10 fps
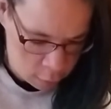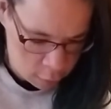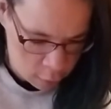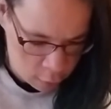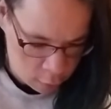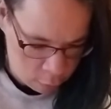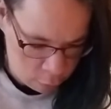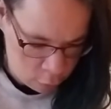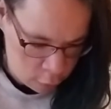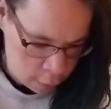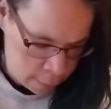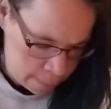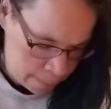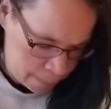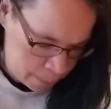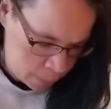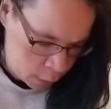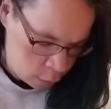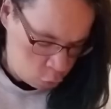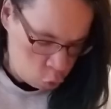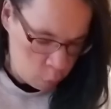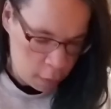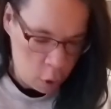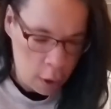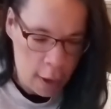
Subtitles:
of Stormy Gray